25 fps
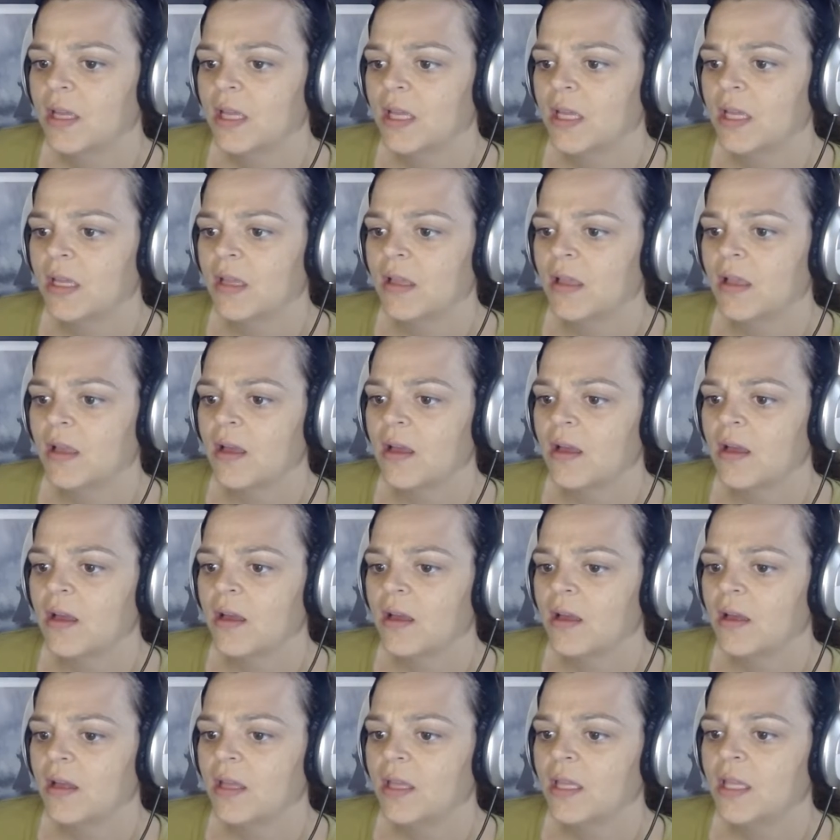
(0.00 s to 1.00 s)
In
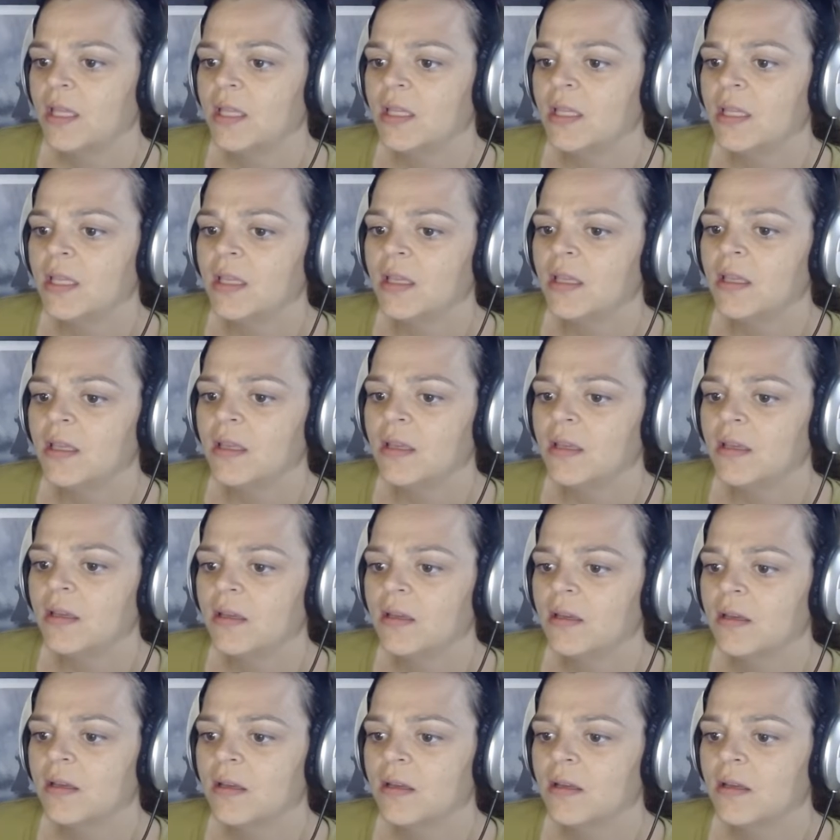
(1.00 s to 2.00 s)
Hindi,
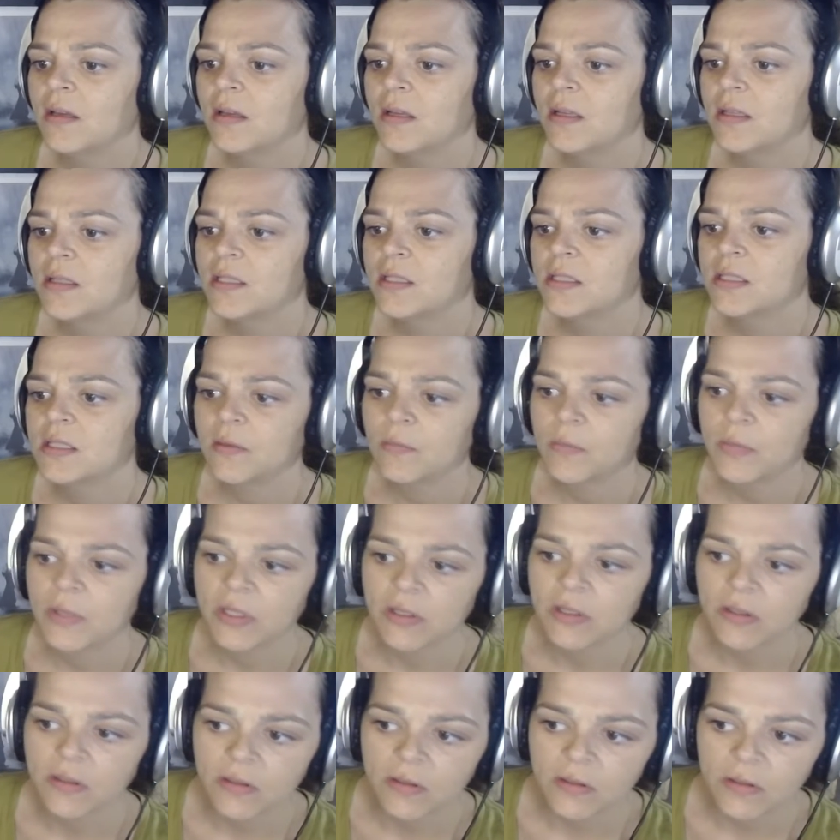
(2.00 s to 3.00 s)

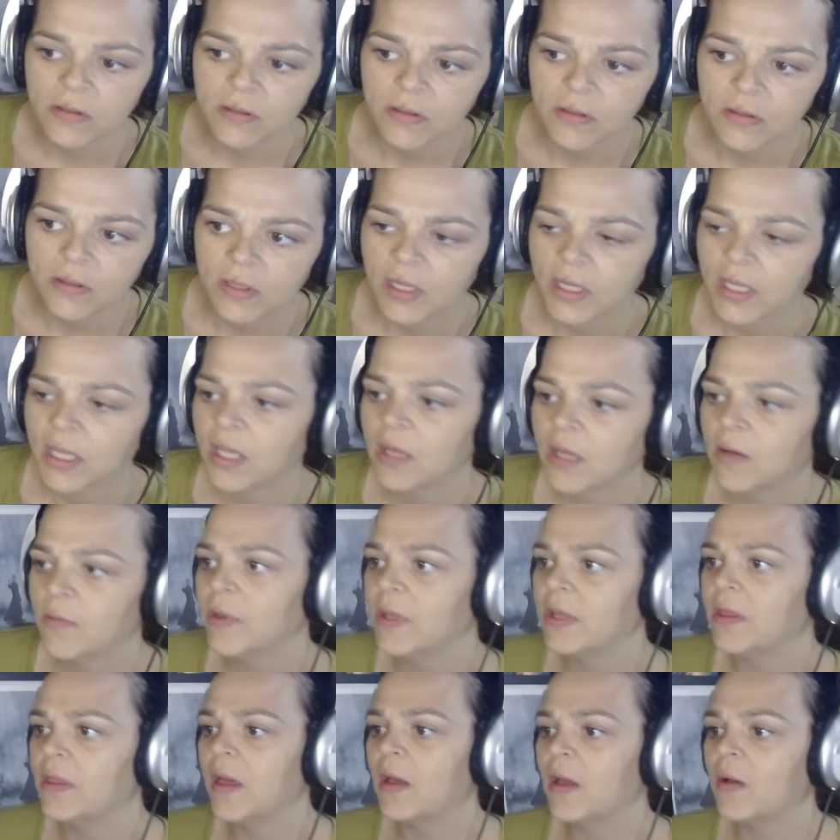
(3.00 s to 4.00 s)
Tamil, can't
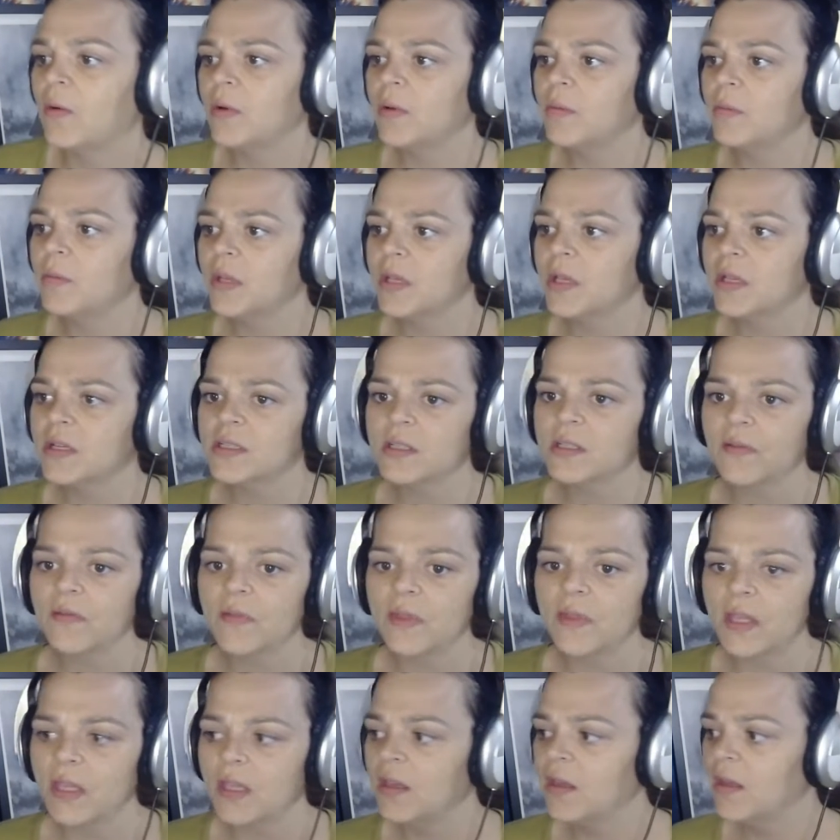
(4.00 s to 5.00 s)
read that one because of
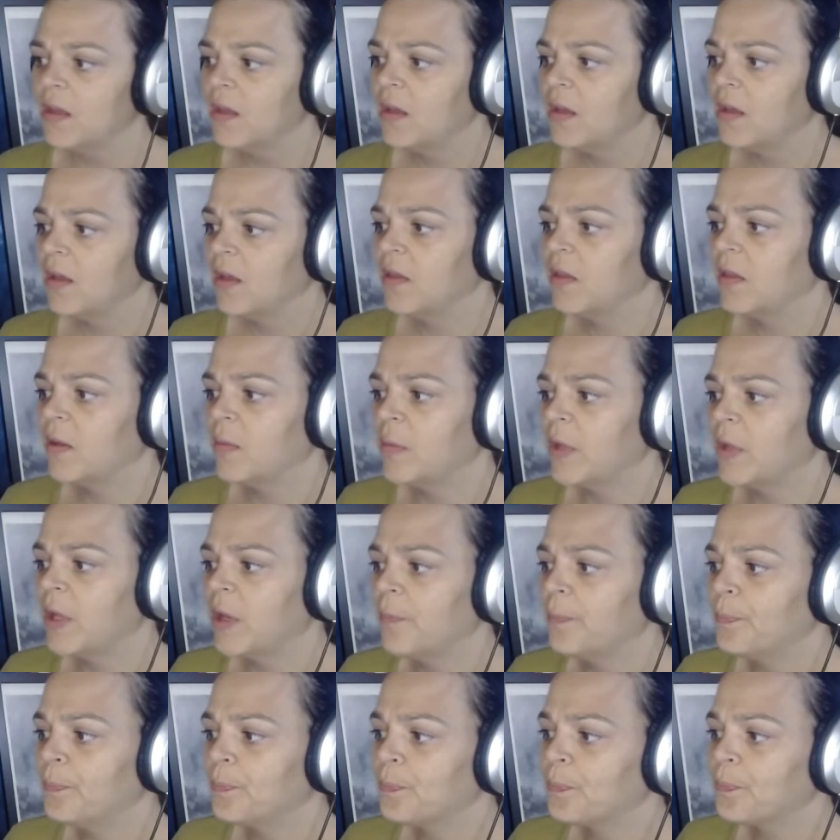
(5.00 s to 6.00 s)
the
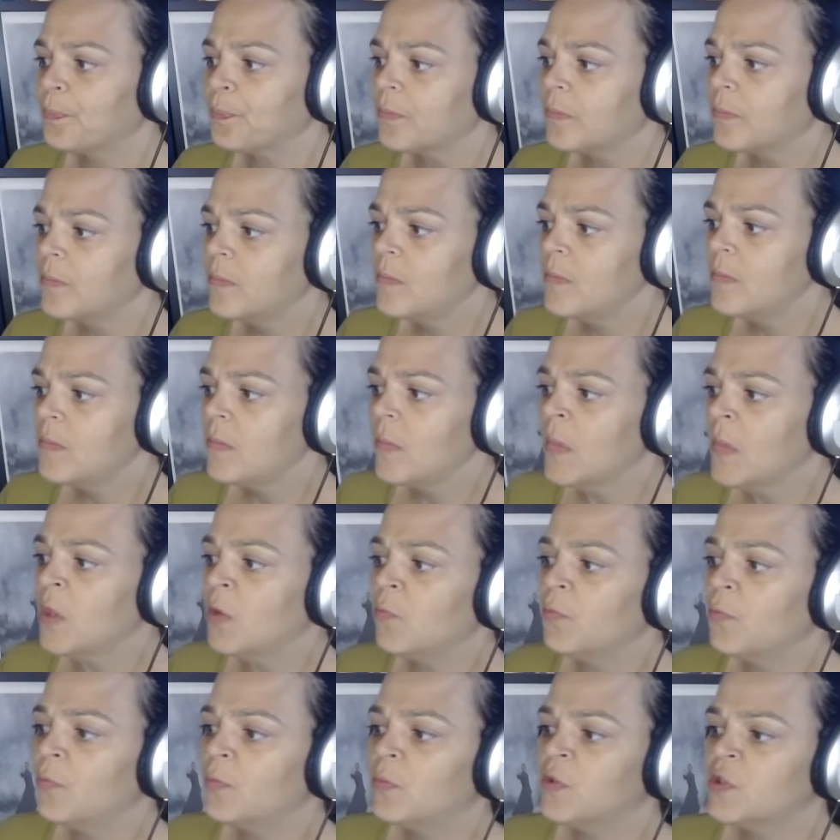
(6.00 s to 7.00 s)
thumbnail.
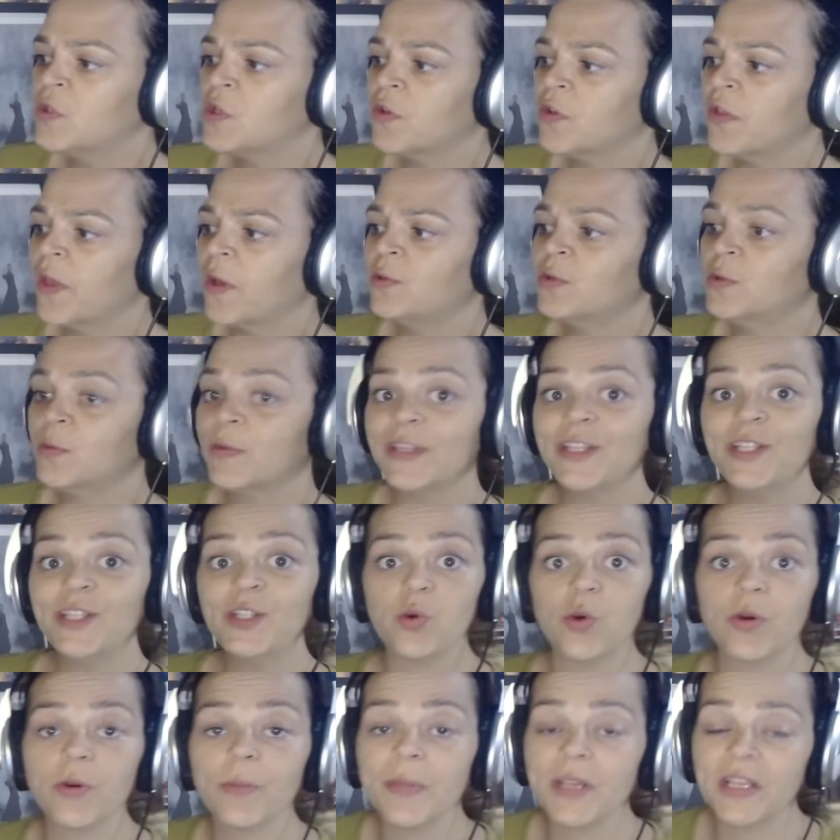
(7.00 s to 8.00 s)
So that was really
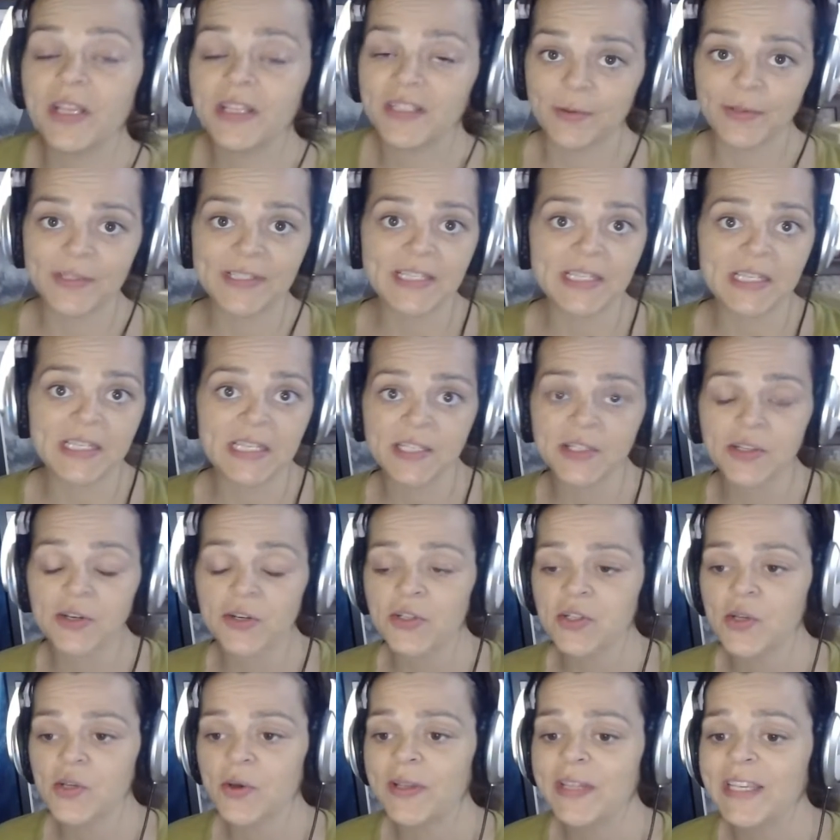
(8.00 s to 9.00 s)
short because it was a teaser,
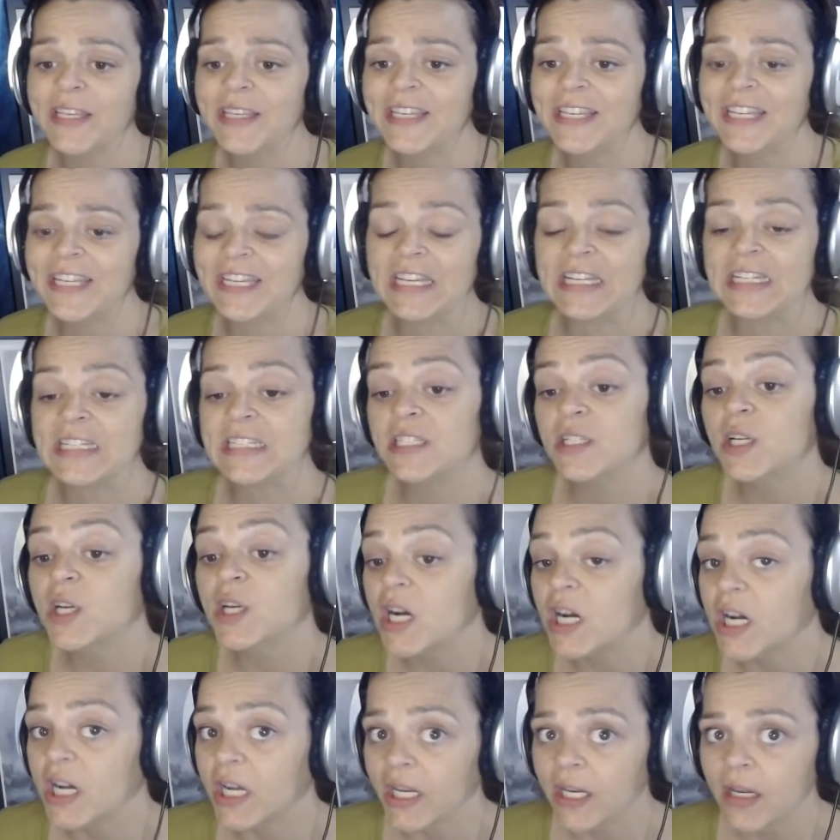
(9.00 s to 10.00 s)
so I didn't get a
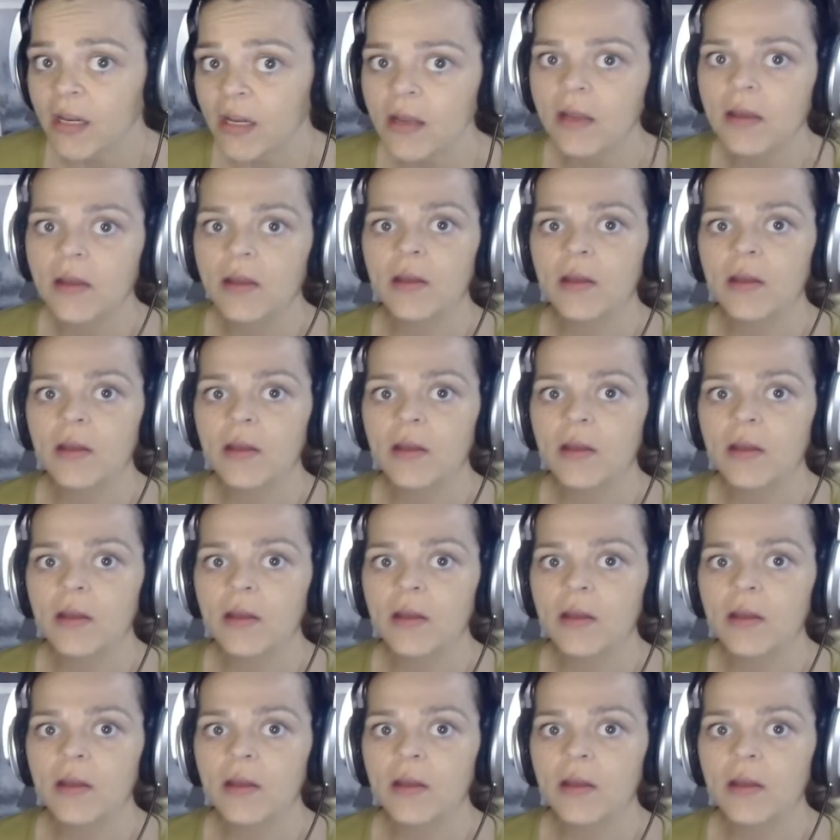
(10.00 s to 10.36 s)
ton